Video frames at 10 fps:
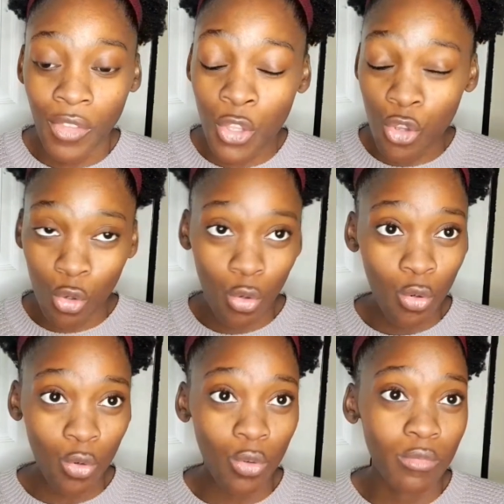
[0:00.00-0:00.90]

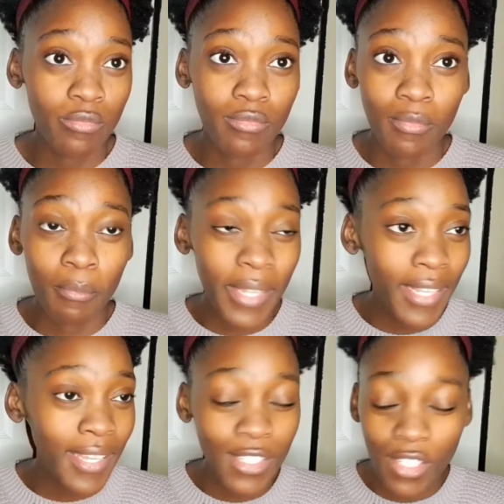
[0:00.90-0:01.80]
new
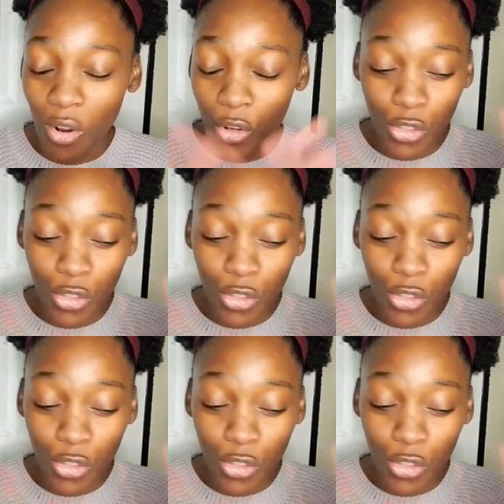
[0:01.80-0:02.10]
manager or